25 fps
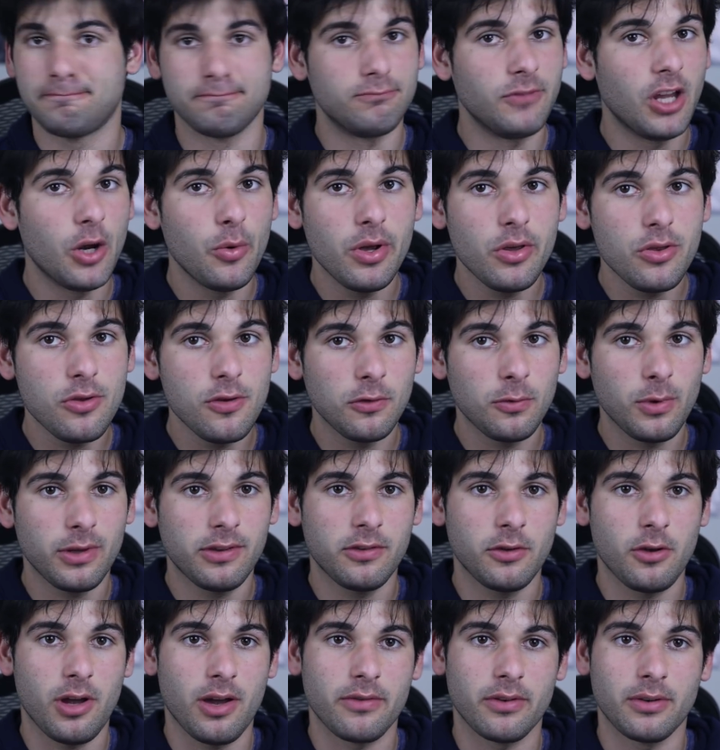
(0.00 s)
No issues
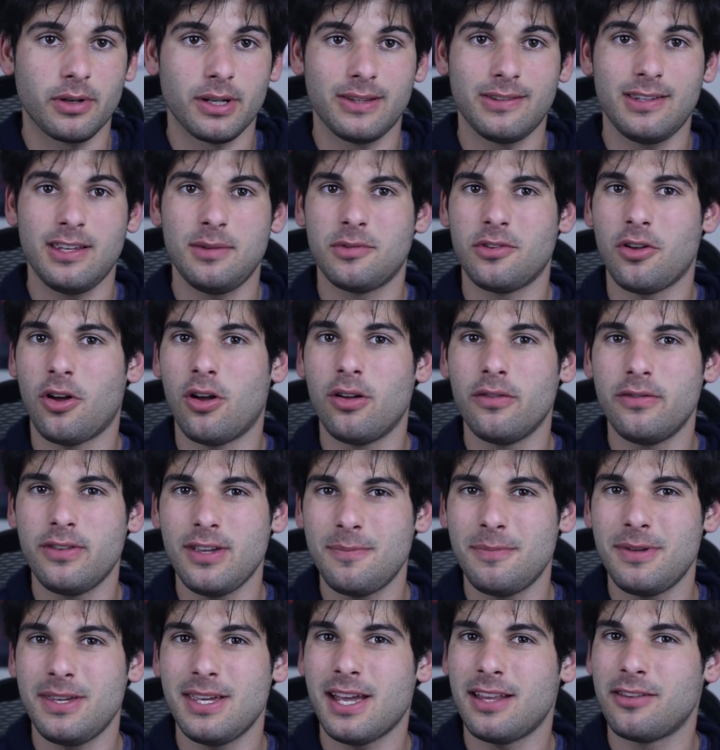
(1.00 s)
whatsoever. It seems all
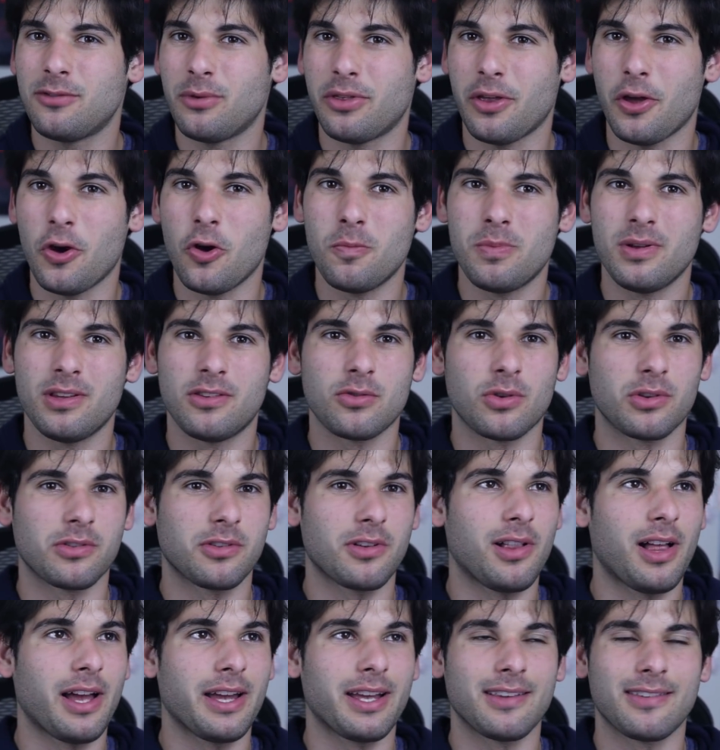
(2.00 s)
VPNs with open source
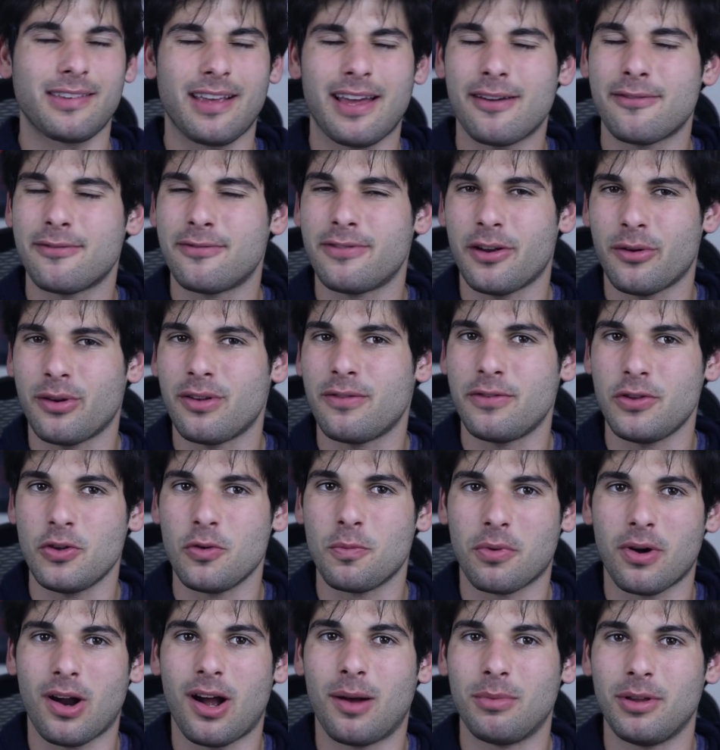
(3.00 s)
clients have very
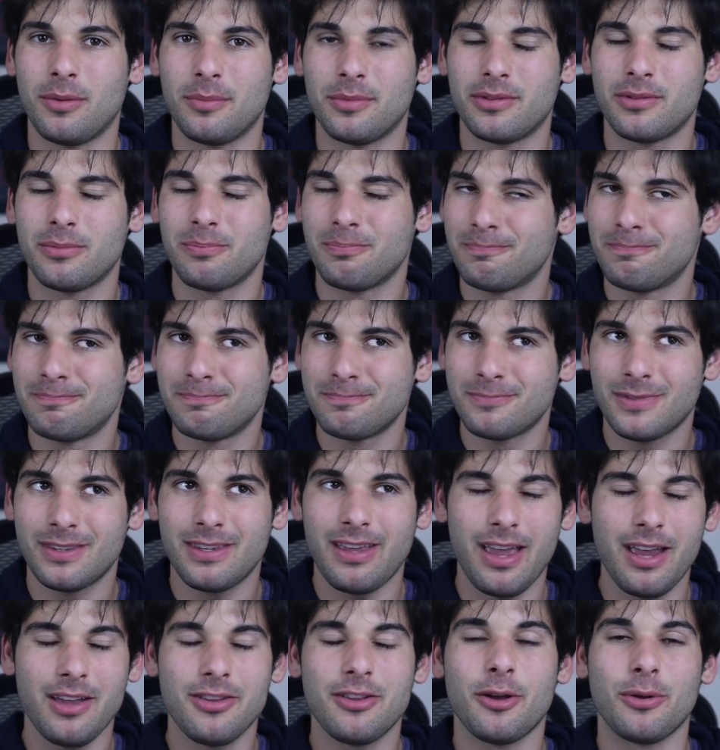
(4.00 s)
few problems.
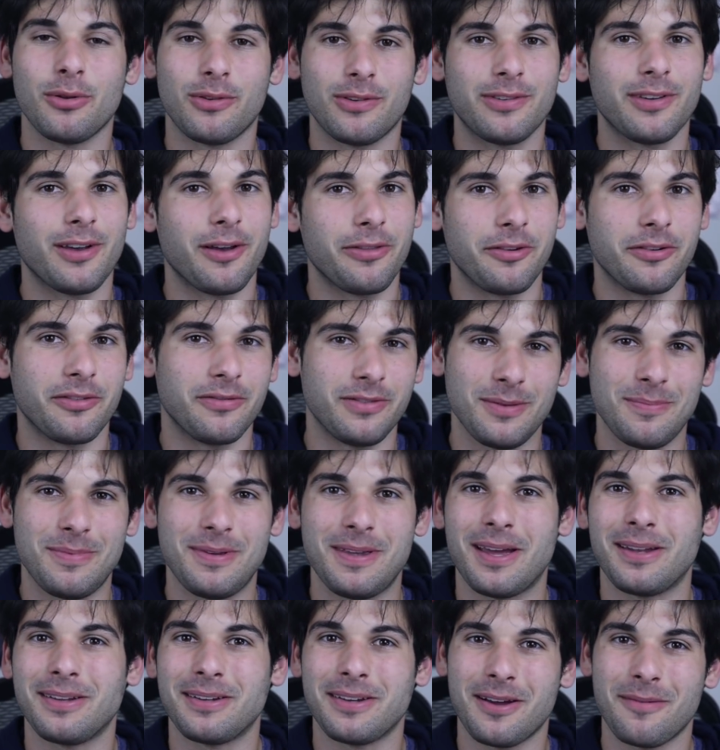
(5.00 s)
Take notes, other
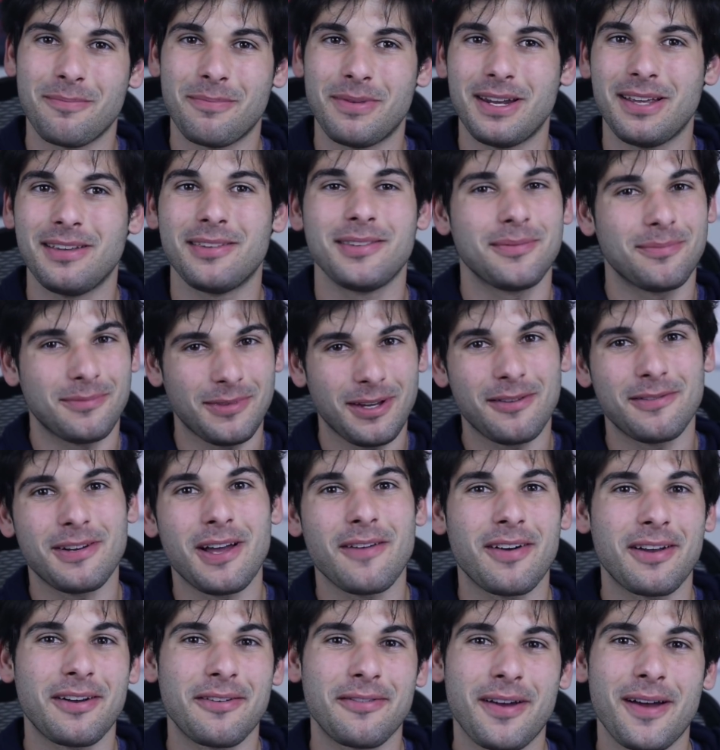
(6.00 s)
VPN companies.
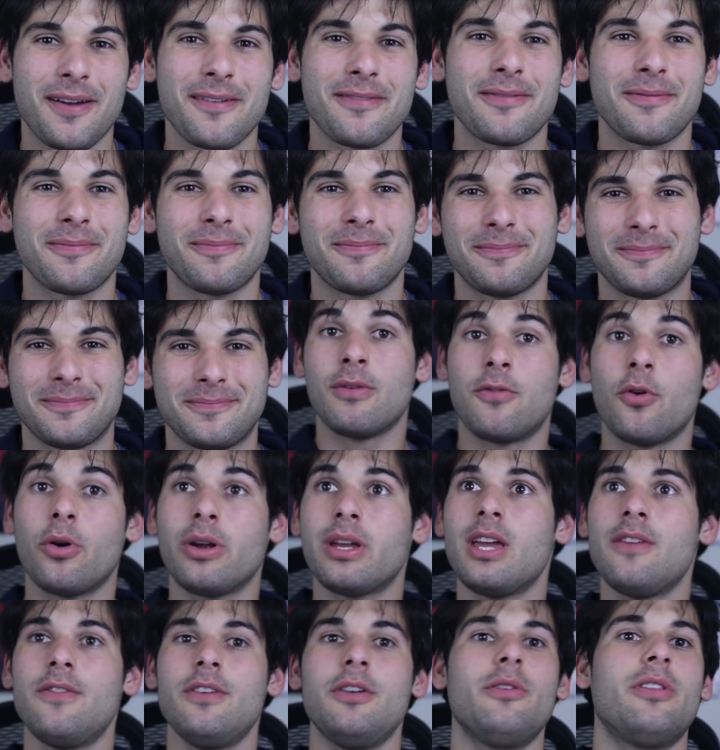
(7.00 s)
Five out of five.
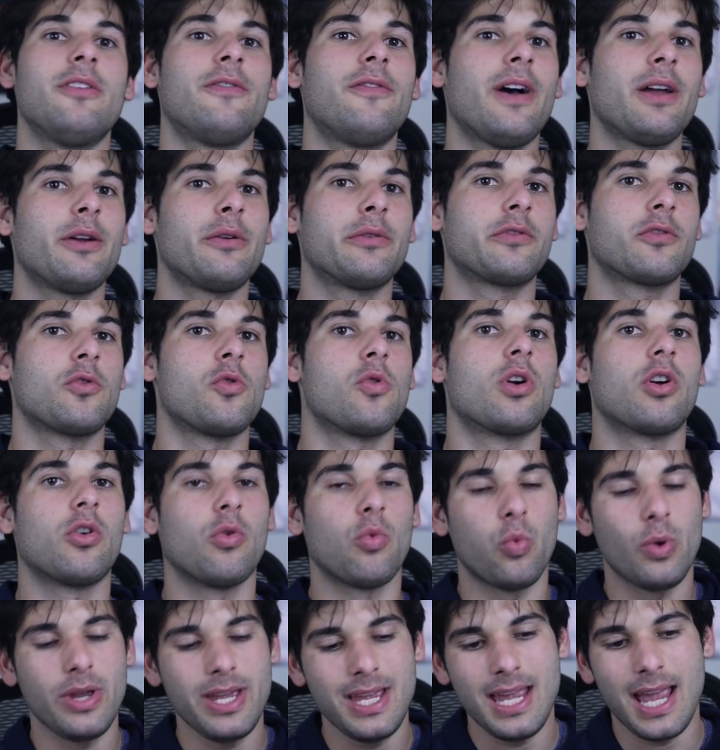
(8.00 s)
Before giving you the final score,
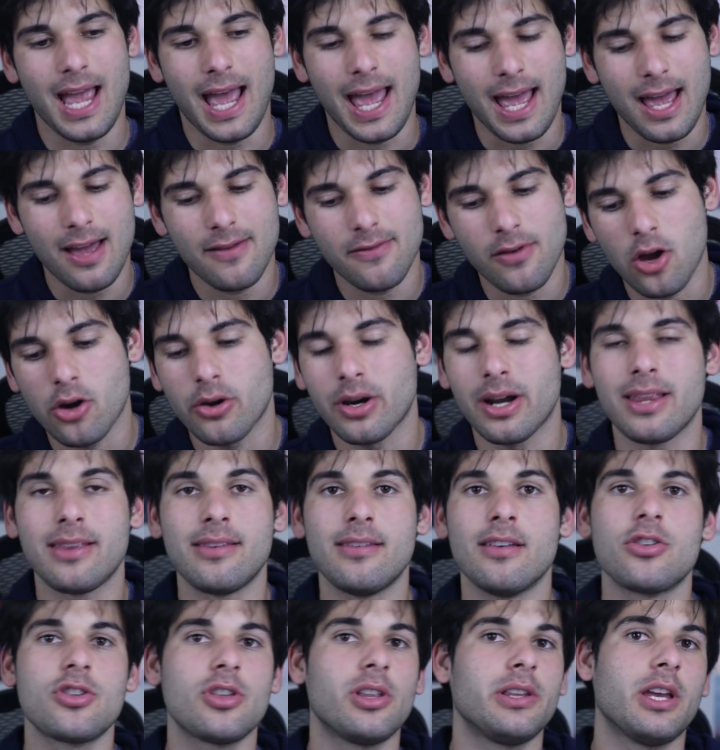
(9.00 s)
we have our
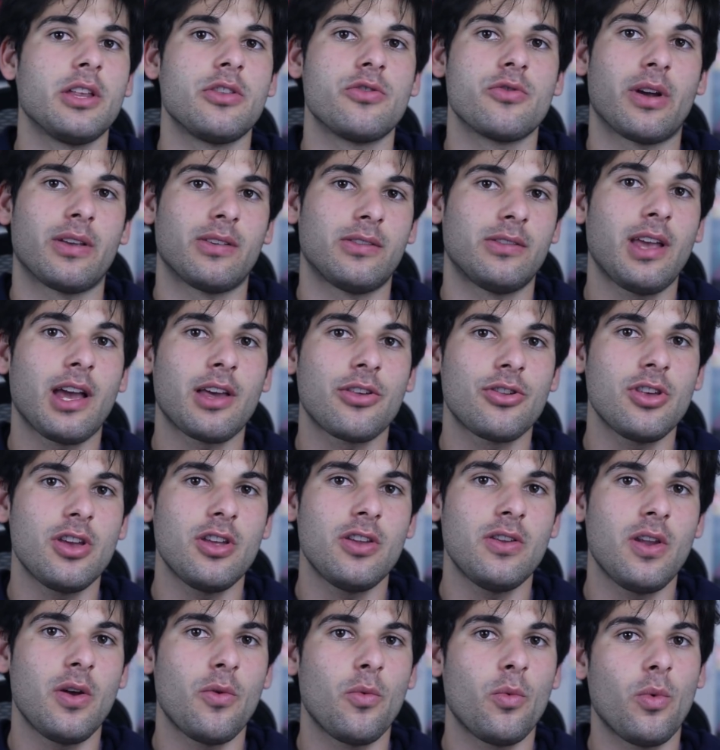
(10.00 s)
additionally addressed
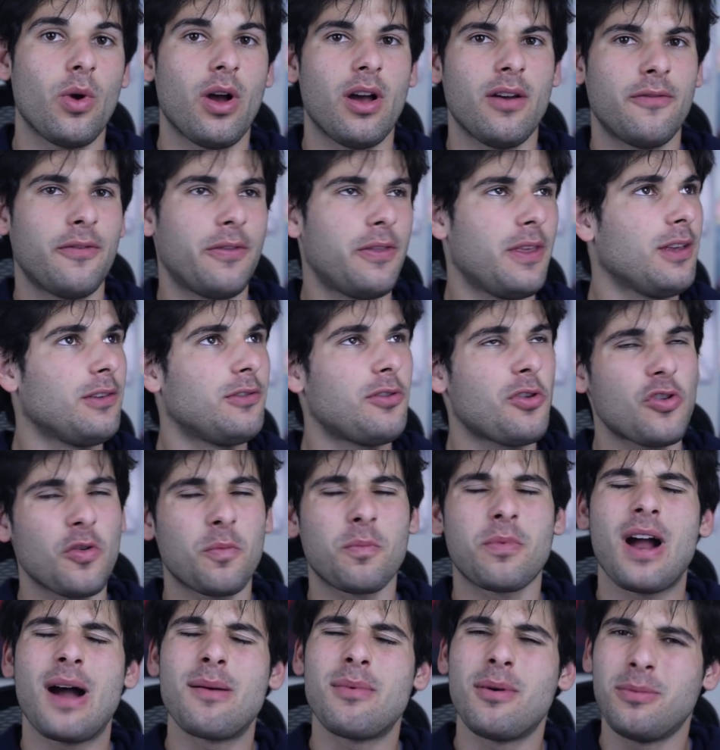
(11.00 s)
section of things you
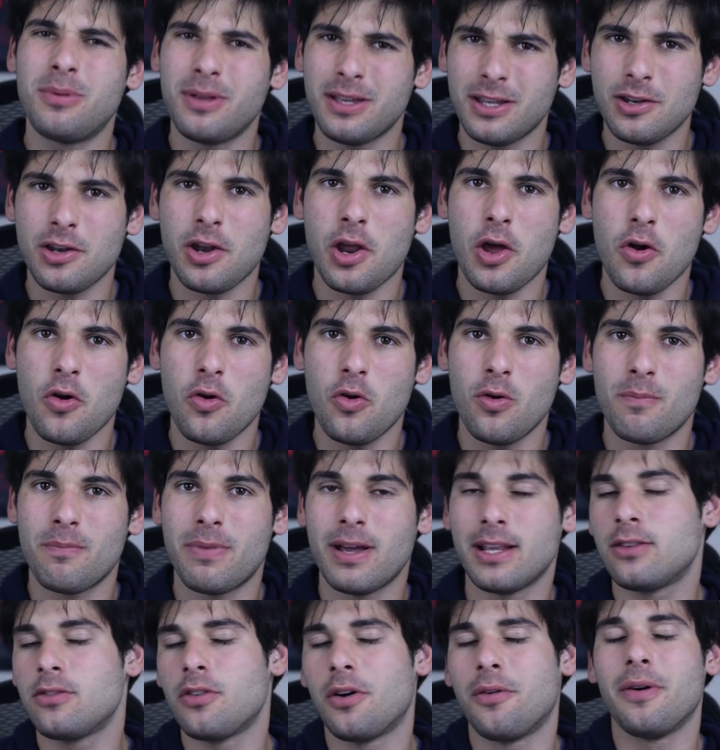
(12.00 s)
should probably know
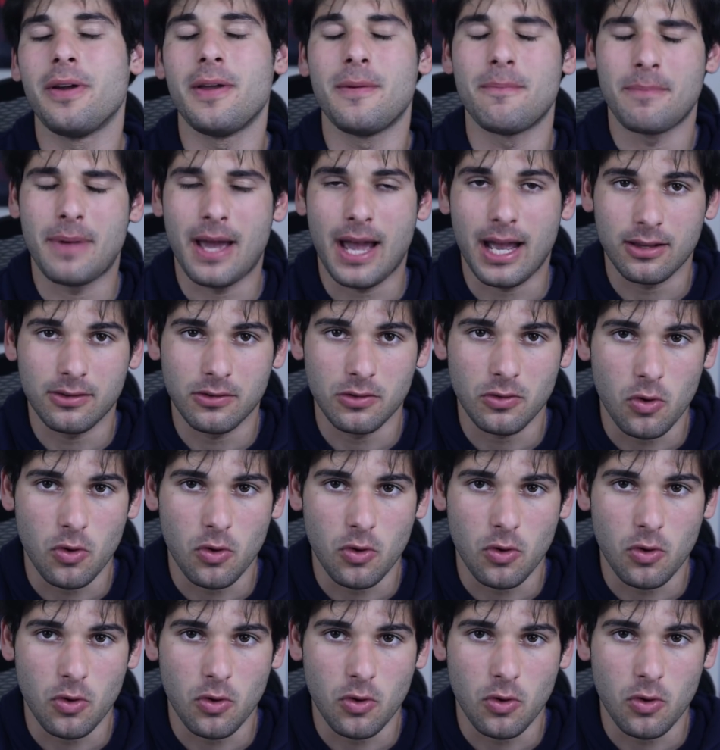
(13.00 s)
but don't impact